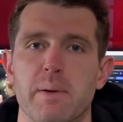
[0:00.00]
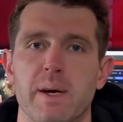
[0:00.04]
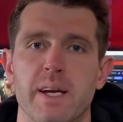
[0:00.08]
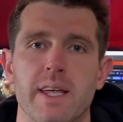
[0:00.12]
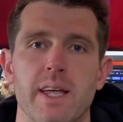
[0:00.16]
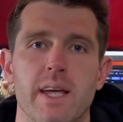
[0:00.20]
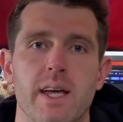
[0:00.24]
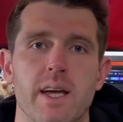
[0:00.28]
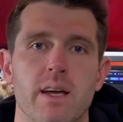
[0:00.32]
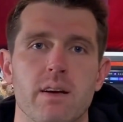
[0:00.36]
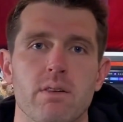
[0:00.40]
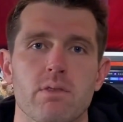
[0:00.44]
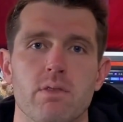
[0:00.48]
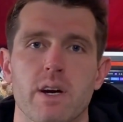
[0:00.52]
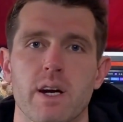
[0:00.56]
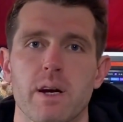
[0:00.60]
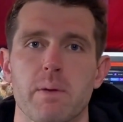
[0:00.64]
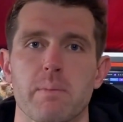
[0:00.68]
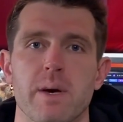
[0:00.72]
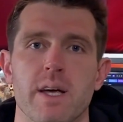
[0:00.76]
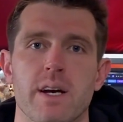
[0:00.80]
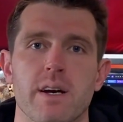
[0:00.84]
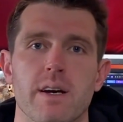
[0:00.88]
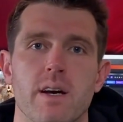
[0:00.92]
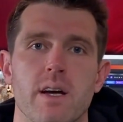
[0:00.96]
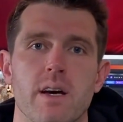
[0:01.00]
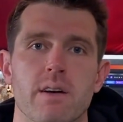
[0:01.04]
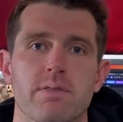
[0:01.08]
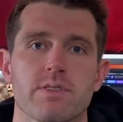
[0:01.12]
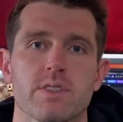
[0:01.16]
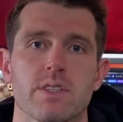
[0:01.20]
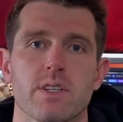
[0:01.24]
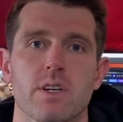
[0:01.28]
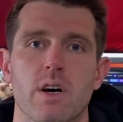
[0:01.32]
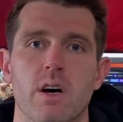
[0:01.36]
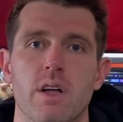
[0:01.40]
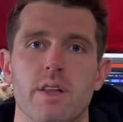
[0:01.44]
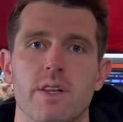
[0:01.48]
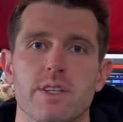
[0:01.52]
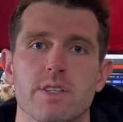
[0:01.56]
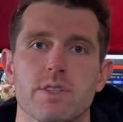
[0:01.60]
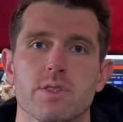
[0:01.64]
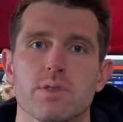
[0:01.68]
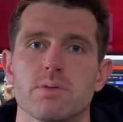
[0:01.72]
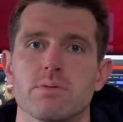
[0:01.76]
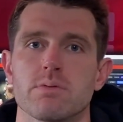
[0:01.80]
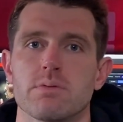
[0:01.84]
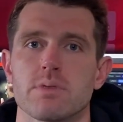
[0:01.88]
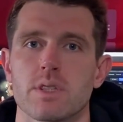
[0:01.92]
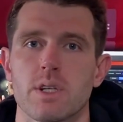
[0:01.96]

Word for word: I can't recommend enough to y'all that you